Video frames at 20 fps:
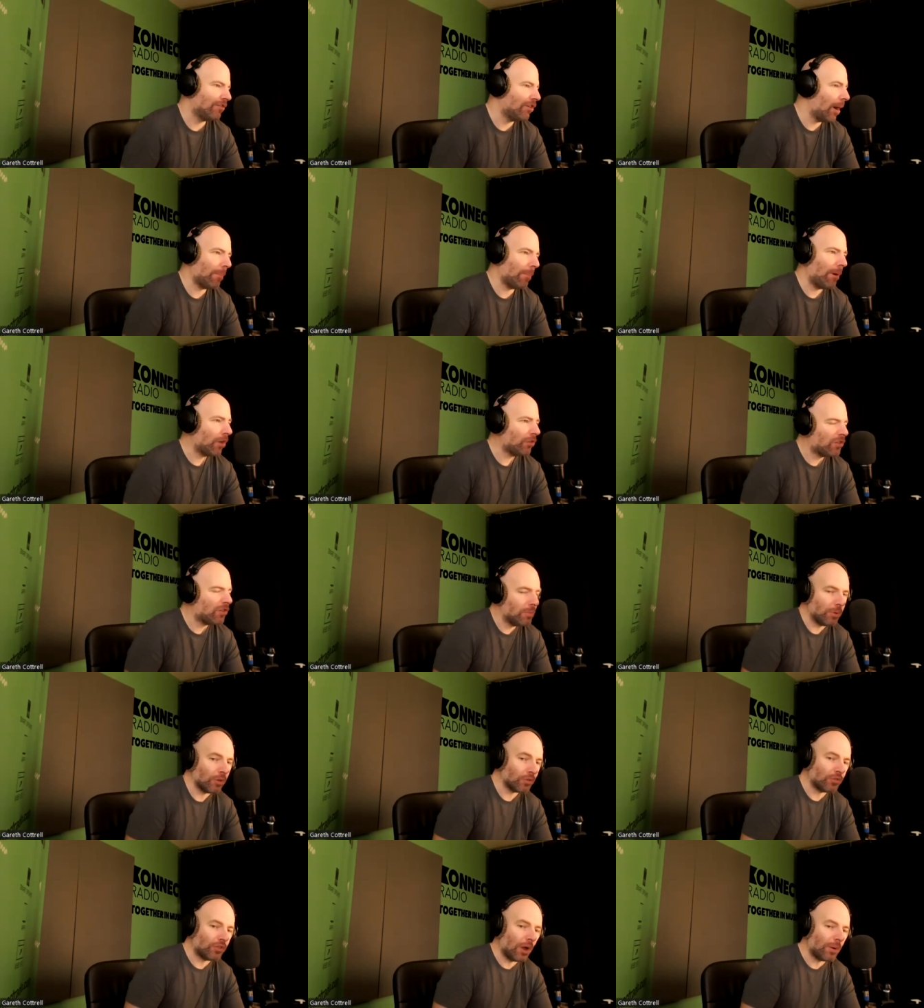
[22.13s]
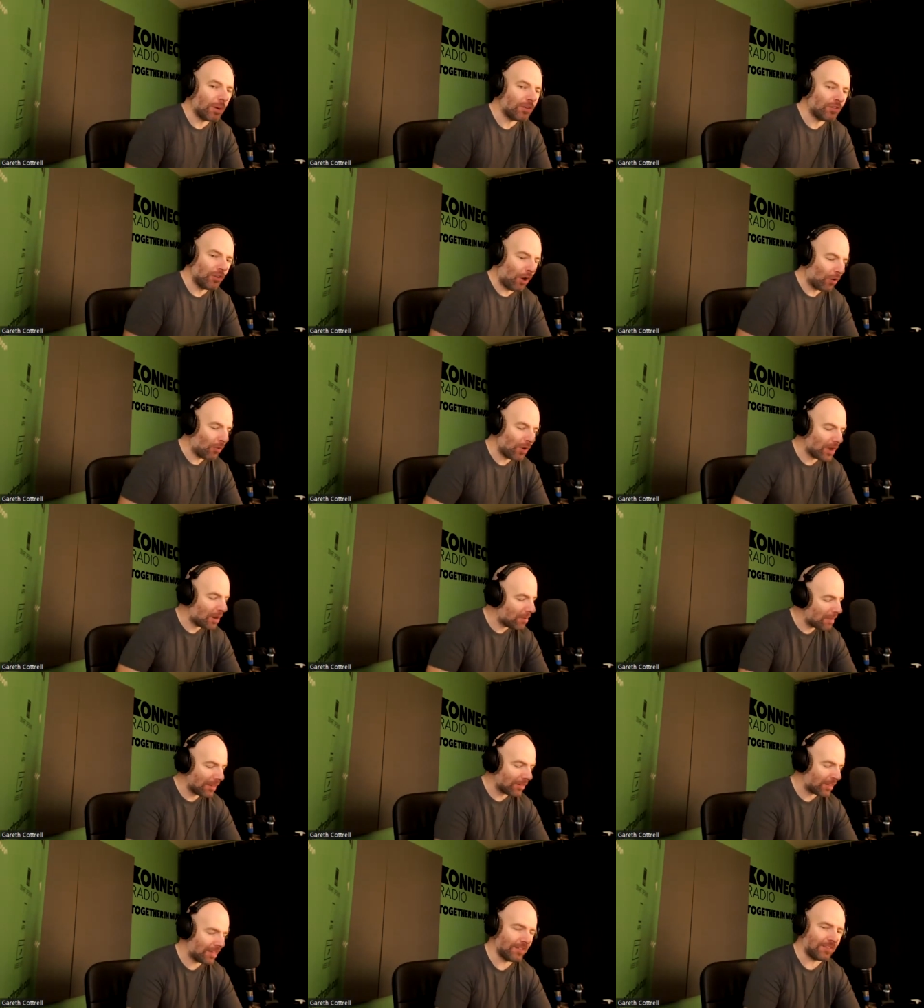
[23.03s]
It's not possible. So it's not real
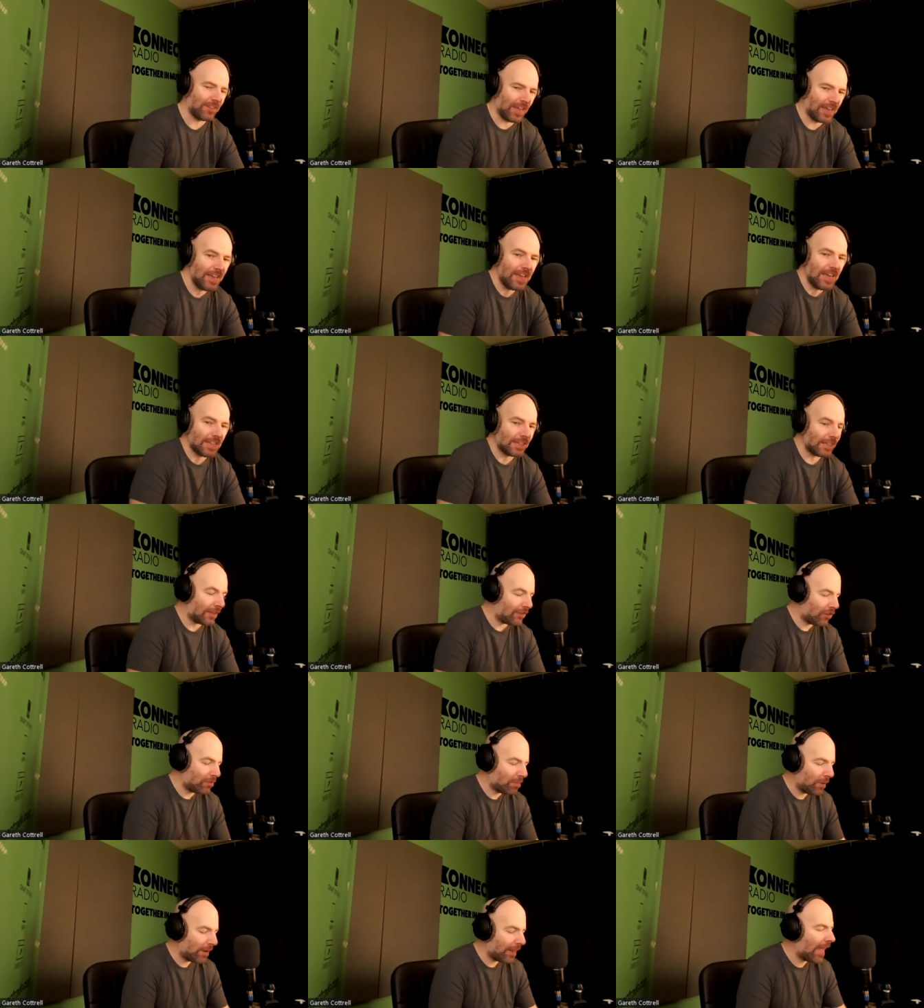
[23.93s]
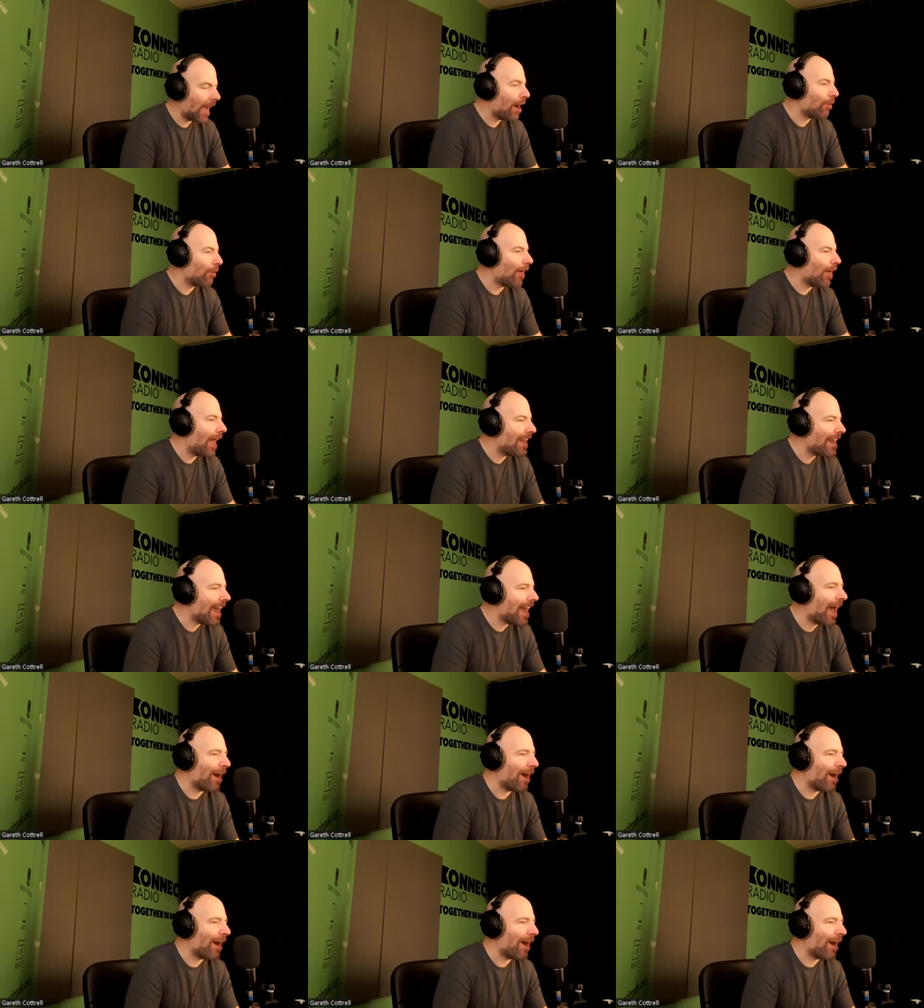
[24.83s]
milk, is it? Let's just put it out there